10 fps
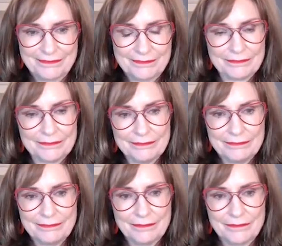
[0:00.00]

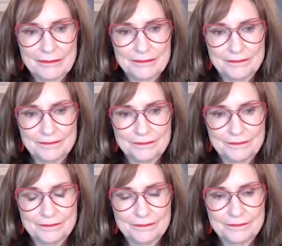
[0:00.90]

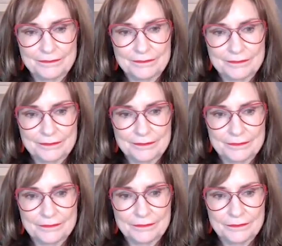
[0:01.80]

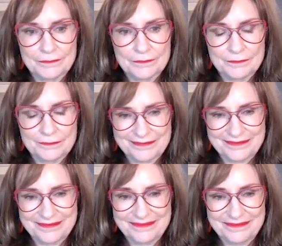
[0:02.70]

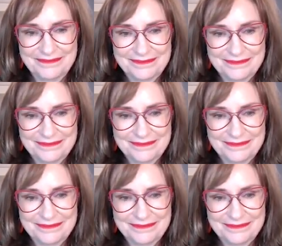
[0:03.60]
(not speaking)